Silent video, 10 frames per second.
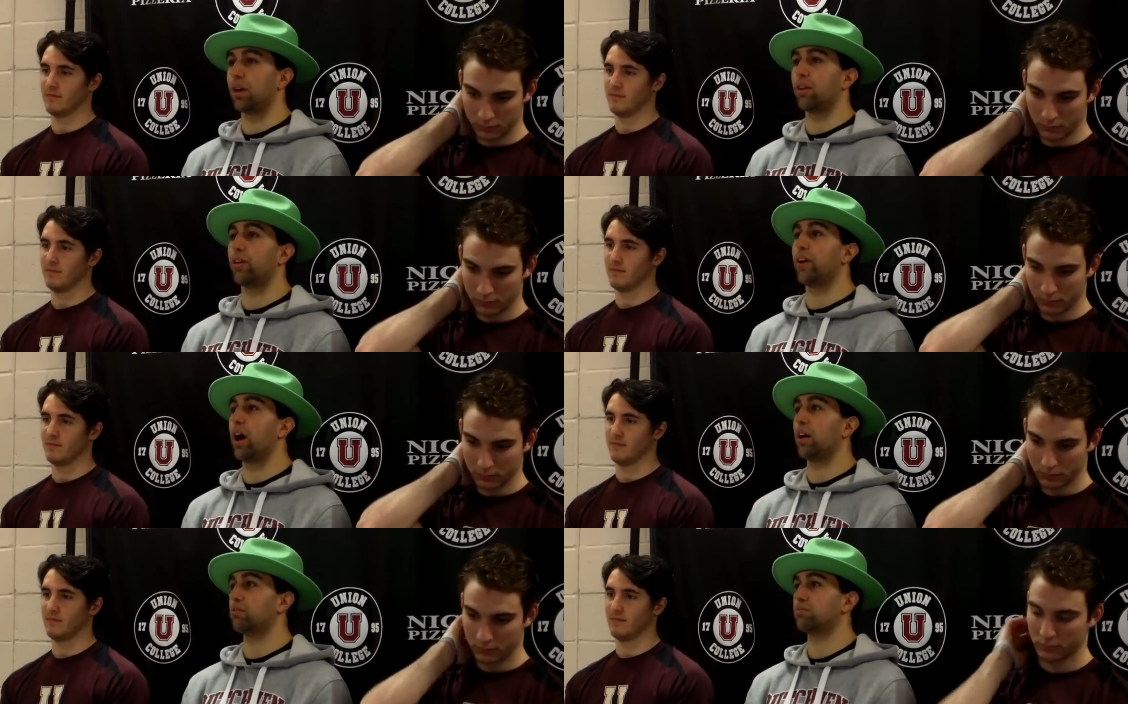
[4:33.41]
Speaker 1: whether or
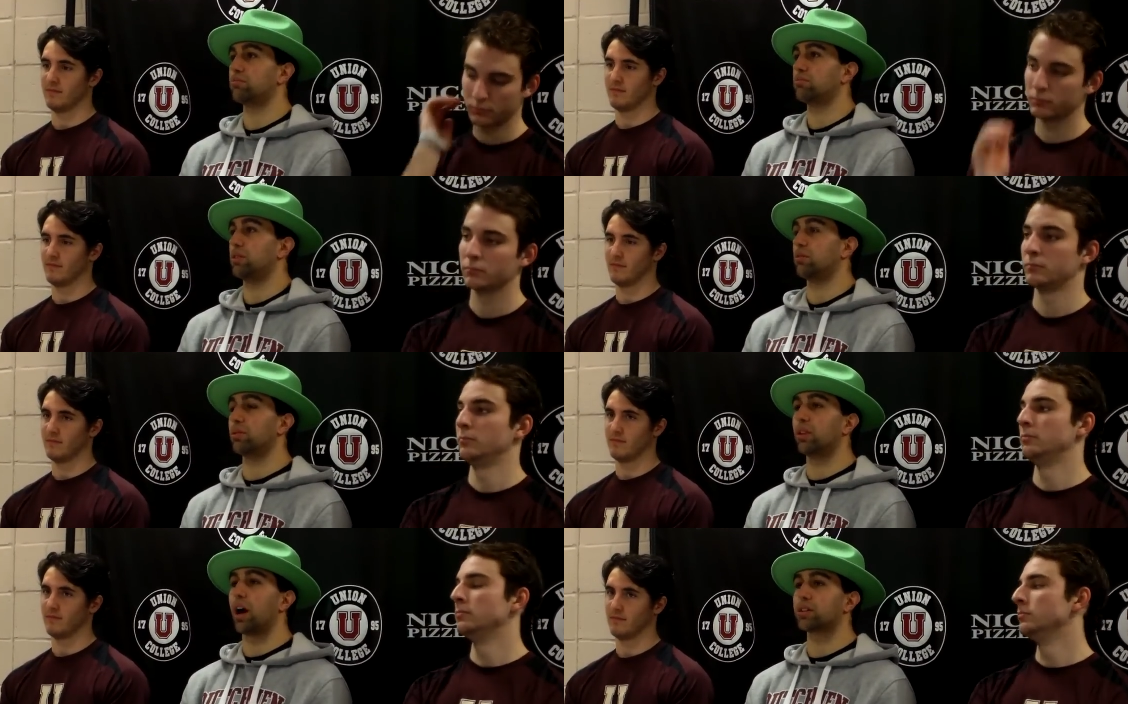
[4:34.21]
not, you know,
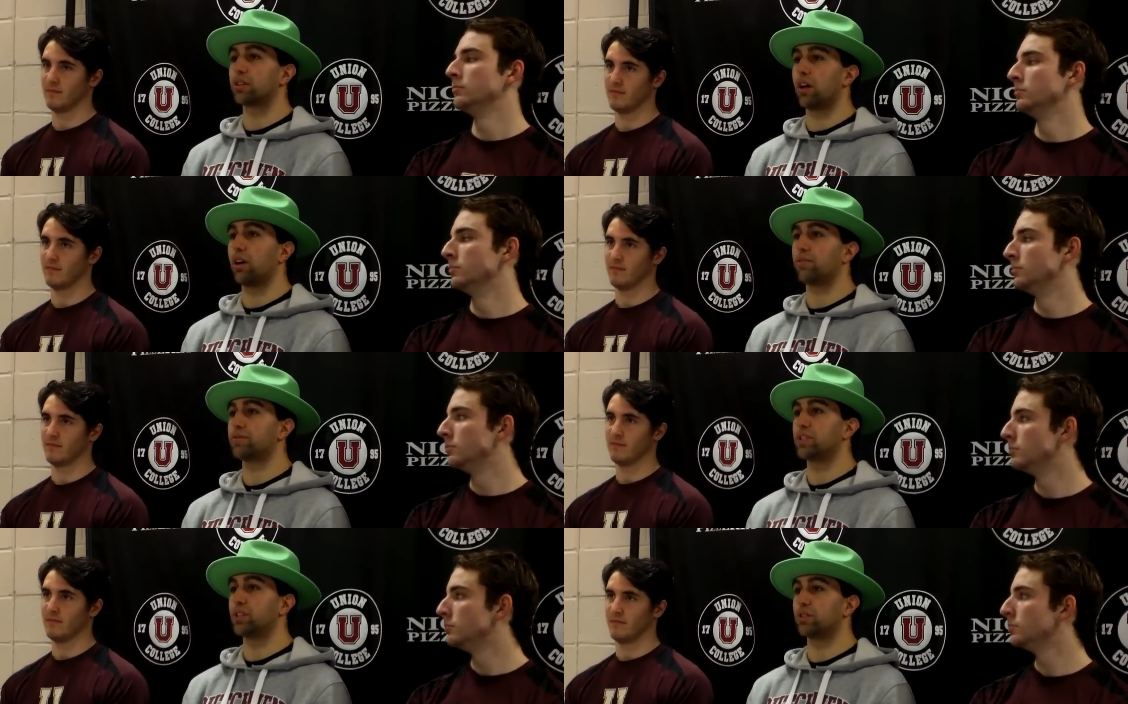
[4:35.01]
we lost a lot
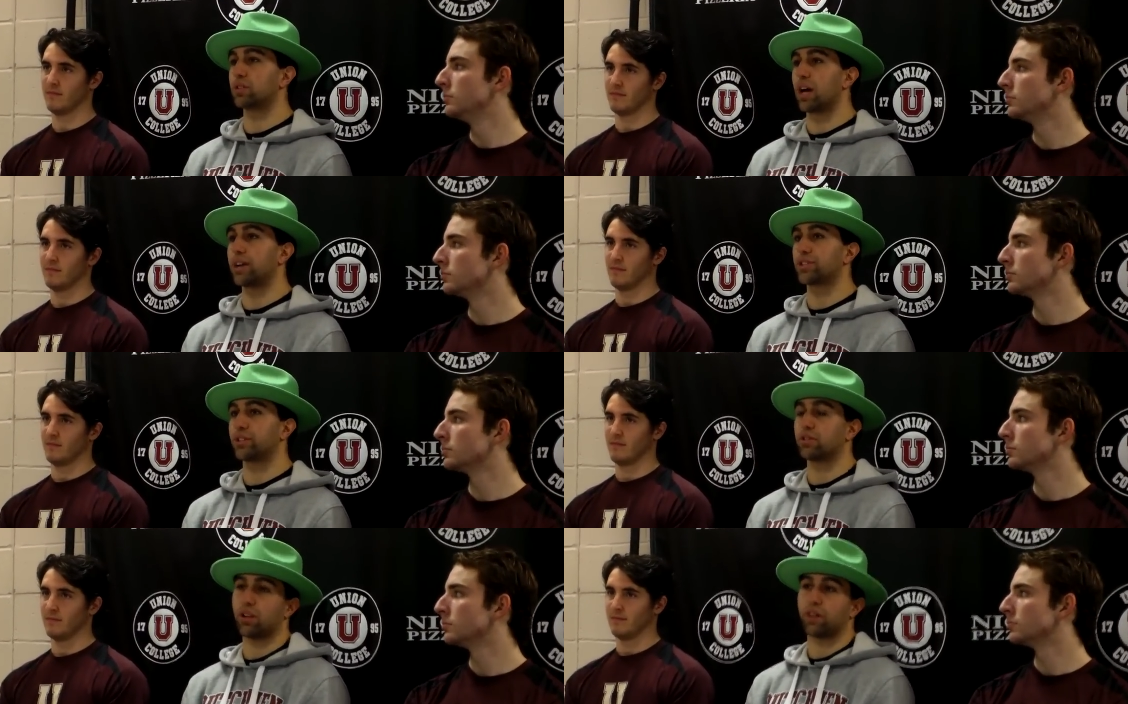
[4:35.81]
of seniors last
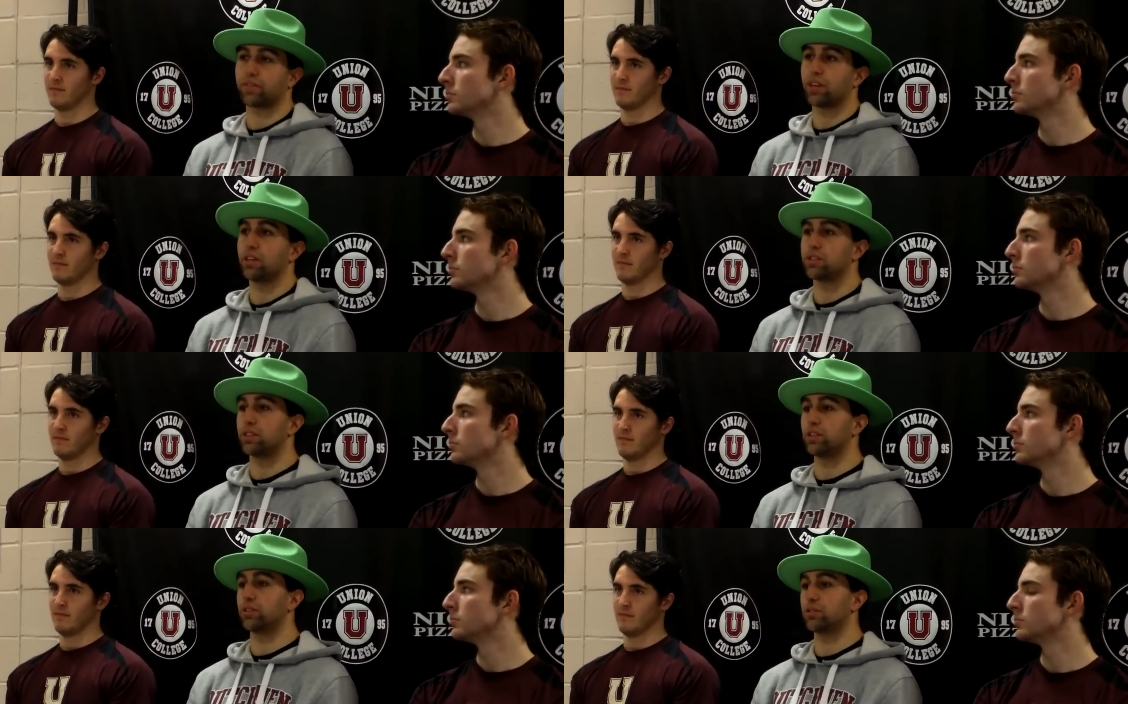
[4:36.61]
year, a lot of key
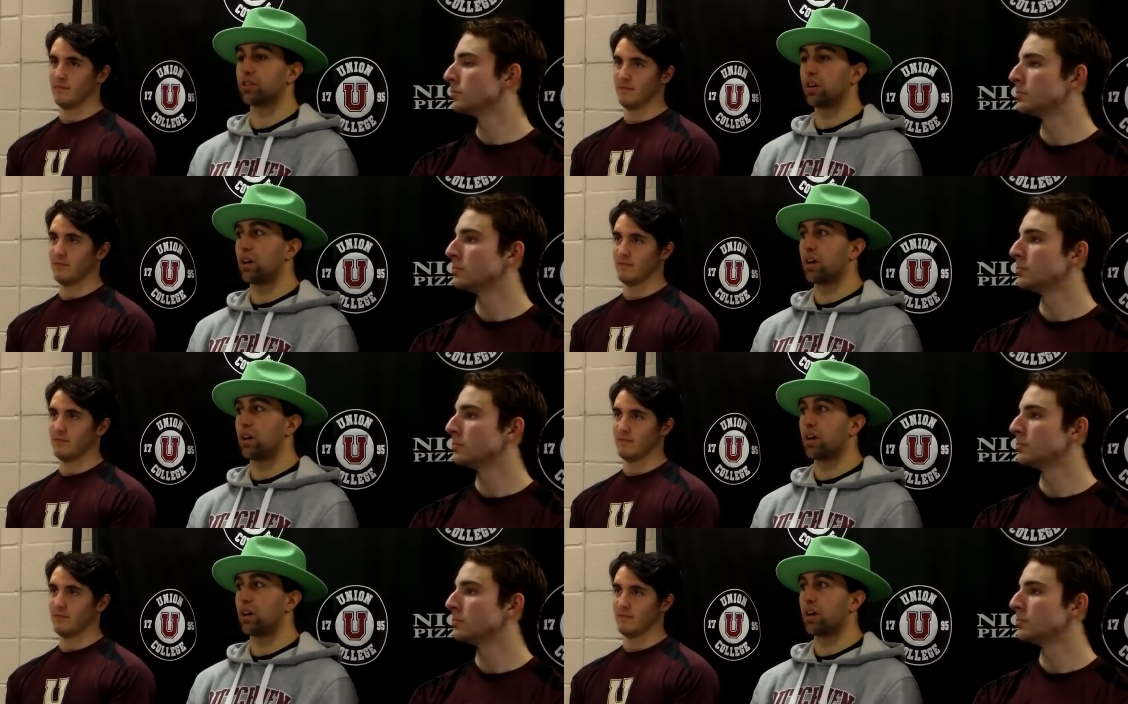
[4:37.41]
seniors.